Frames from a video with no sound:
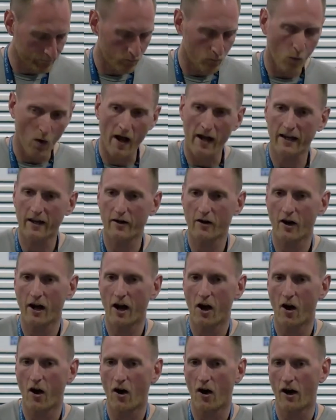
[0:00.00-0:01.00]
Where can I
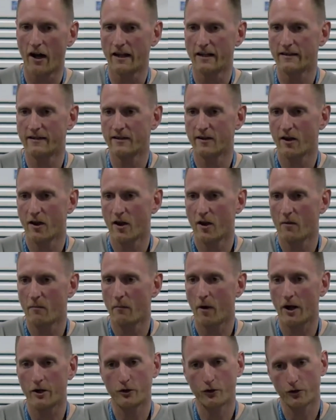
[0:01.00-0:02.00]
hide
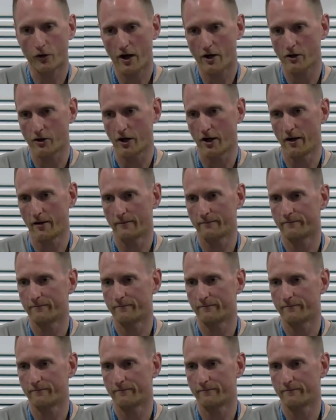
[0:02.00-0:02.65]
my treasure?